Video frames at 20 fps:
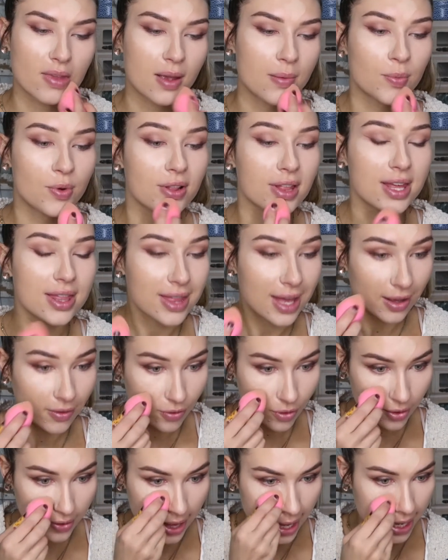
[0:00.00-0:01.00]
I'm really
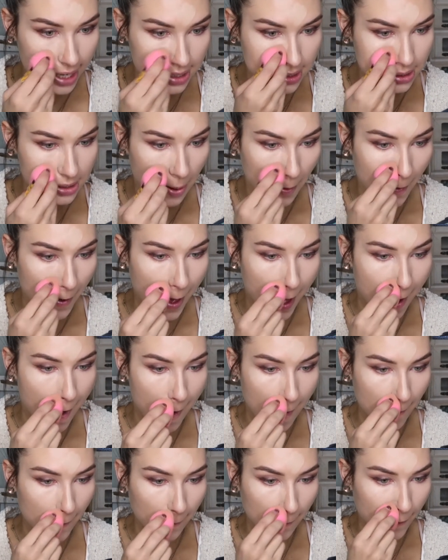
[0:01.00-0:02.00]
thankful that I still
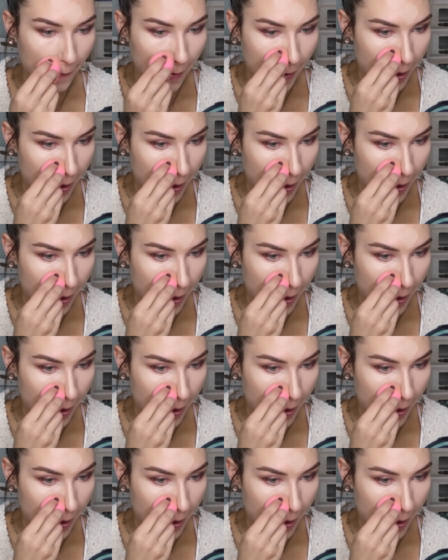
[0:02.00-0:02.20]
have